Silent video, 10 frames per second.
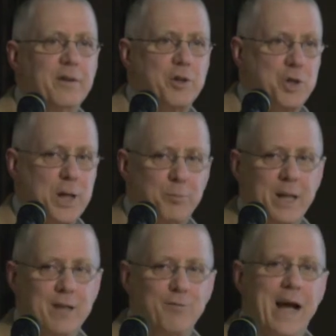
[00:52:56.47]
the
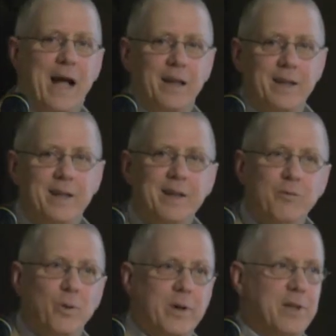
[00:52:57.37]
Champlain Valley,
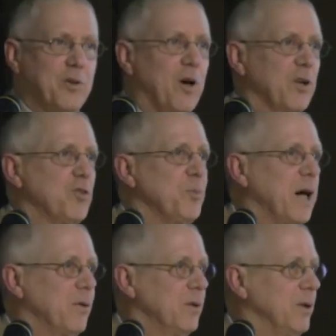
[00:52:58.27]
where he talks
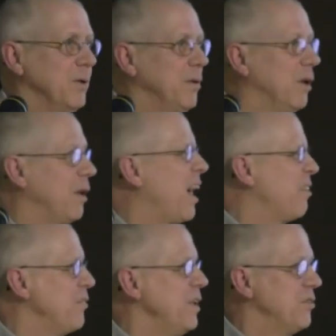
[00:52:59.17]
about uh, a
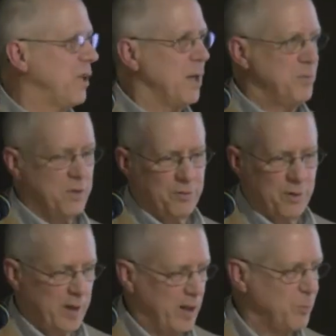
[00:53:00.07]
lot of these types of
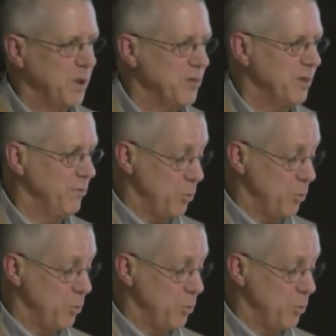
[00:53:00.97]
developments in